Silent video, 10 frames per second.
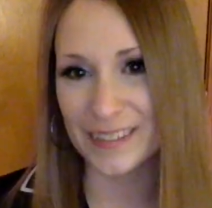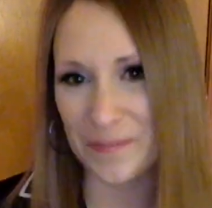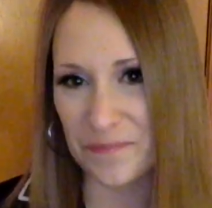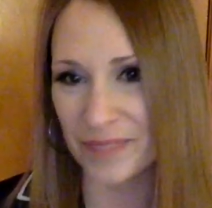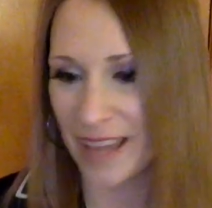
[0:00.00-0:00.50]

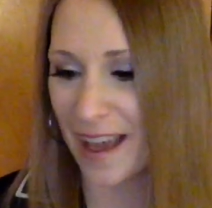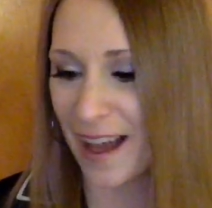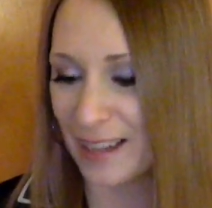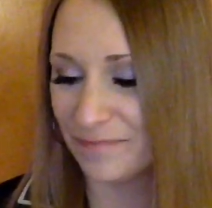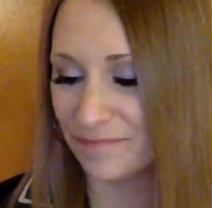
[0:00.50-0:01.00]

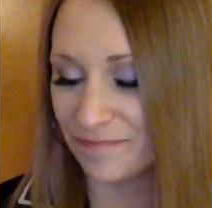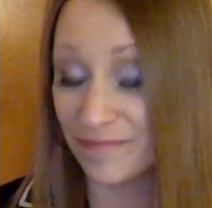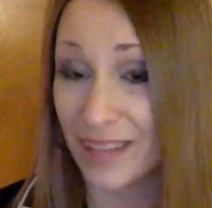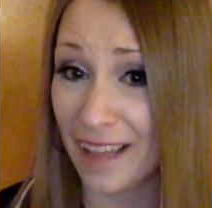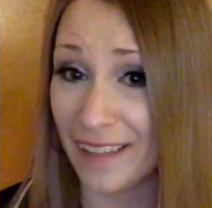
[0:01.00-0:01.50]
Yeah,
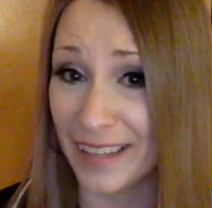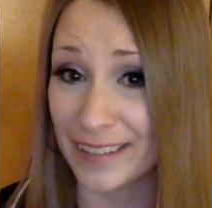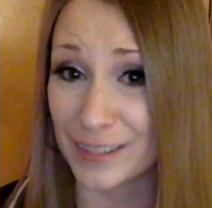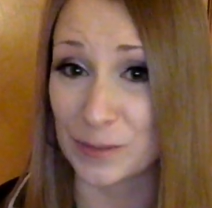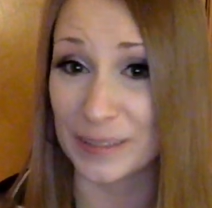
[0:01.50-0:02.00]
I like
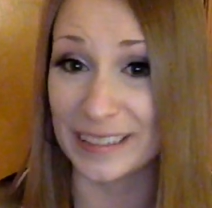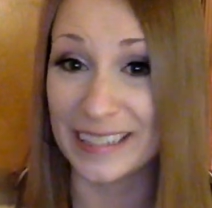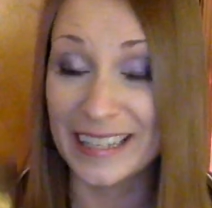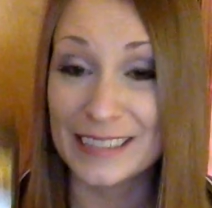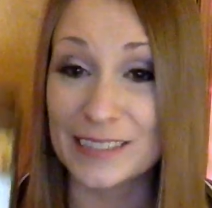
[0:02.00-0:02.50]
this one.
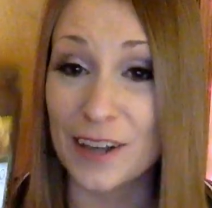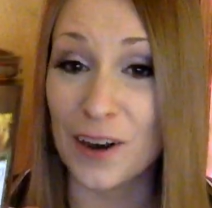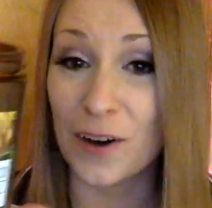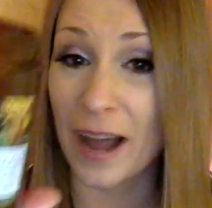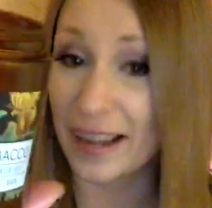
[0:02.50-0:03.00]
So
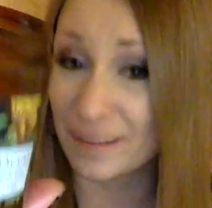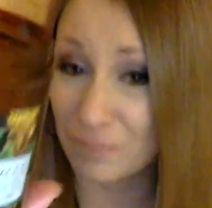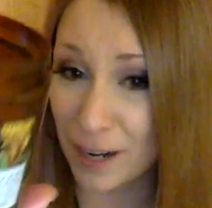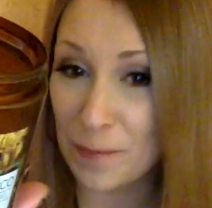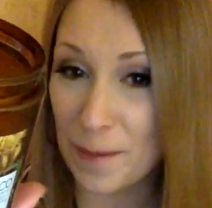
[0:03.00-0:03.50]
I
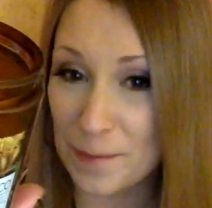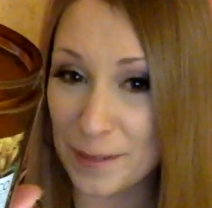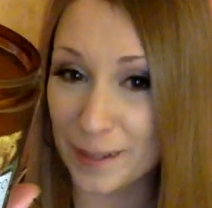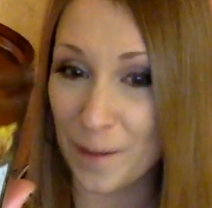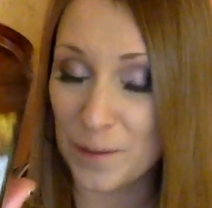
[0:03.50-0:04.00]
recommend
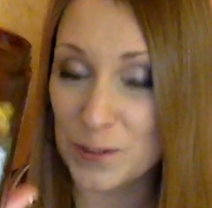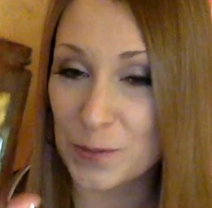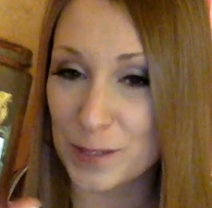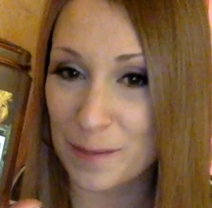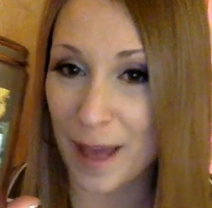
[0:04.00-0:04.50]
picking up the
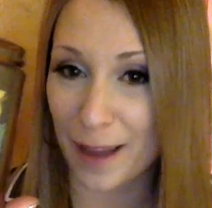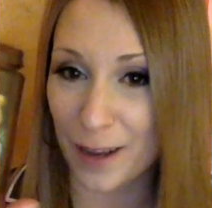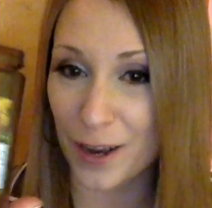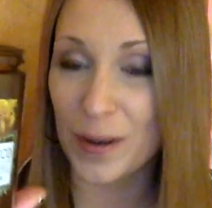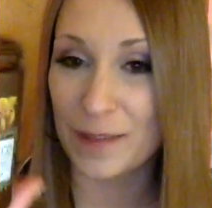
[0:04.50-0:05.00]
sweet
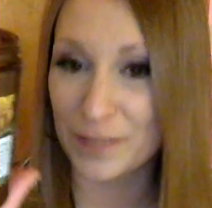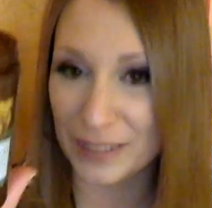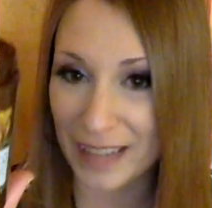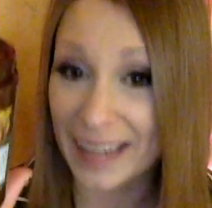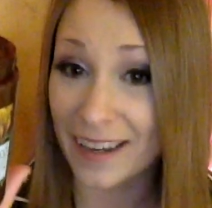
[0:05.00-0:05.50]
tobacco if you
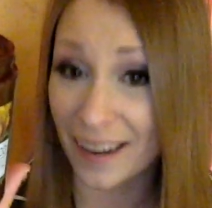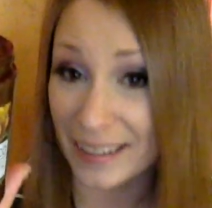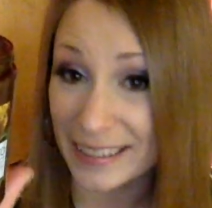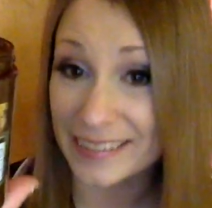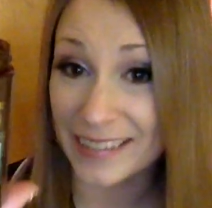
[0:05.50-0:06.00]
like
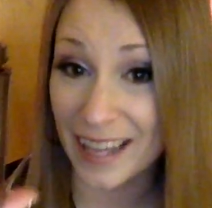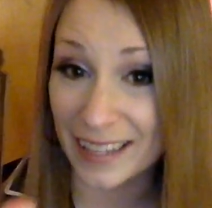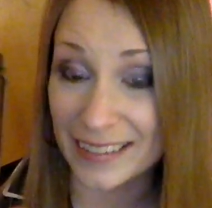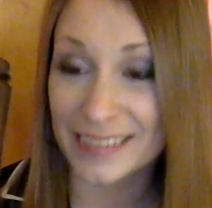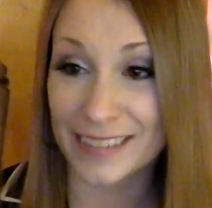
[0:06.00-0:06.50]
honey
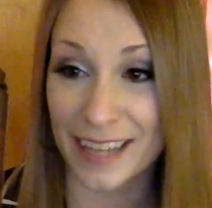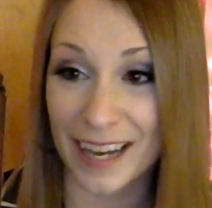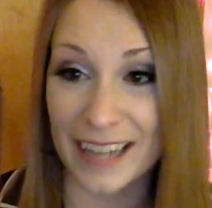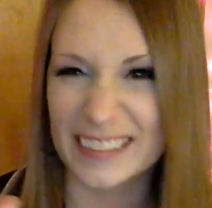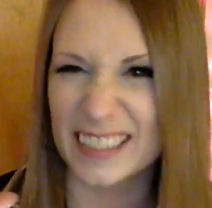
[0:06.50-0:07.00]
scents.
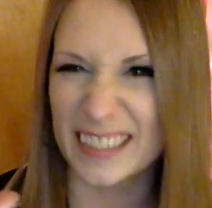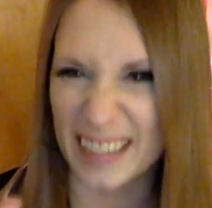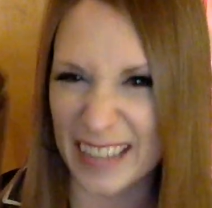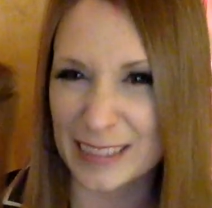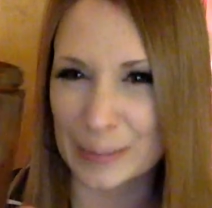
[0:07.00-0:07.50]
Uh, it's a
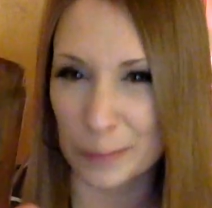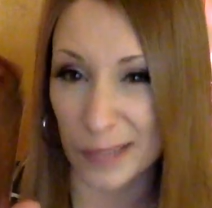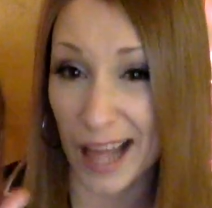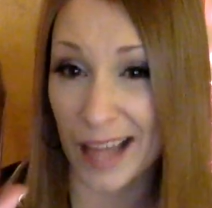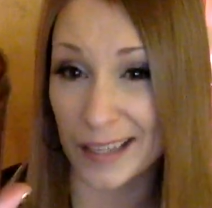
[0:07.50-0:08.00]
nice
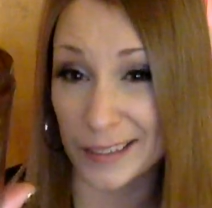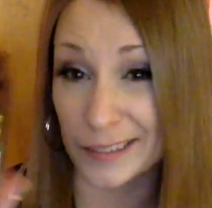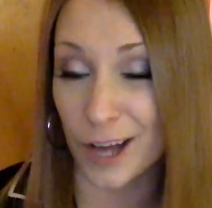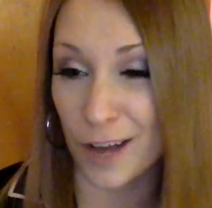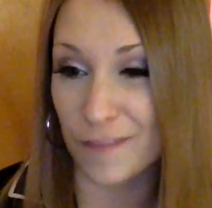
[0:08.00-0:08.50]
blend
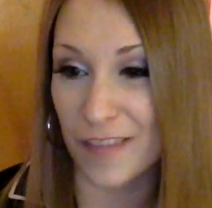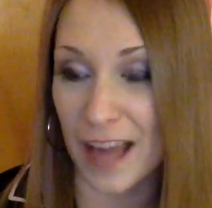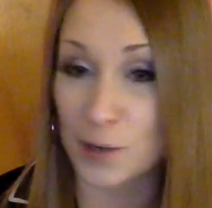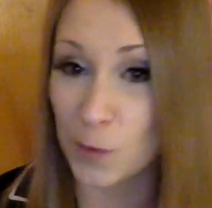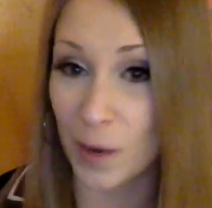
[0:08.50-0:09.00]
of
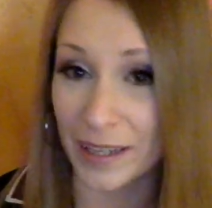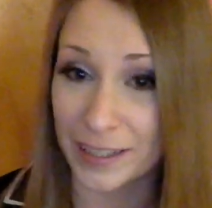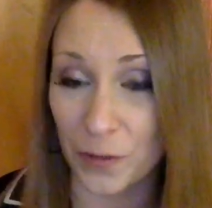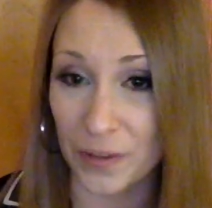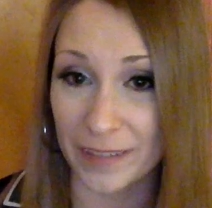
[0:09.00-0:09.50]
that new honey
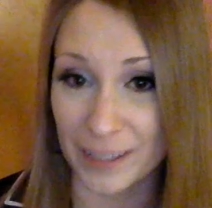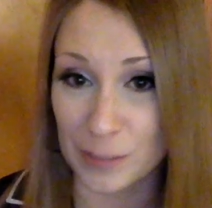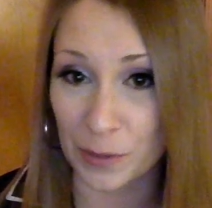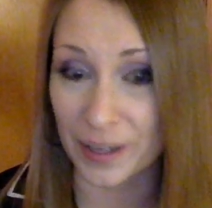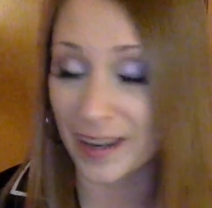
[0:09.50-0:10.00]
note they like to
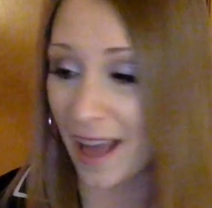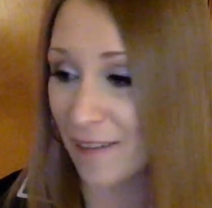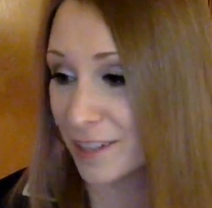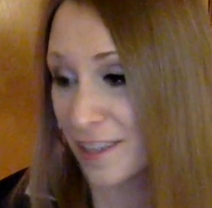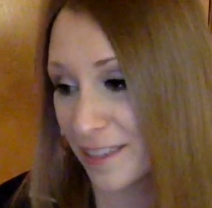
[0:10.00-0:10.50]
put in
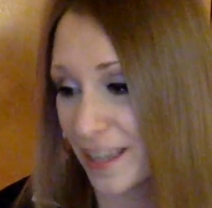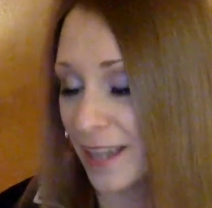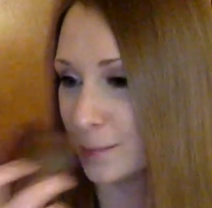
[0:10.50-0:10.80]
everything.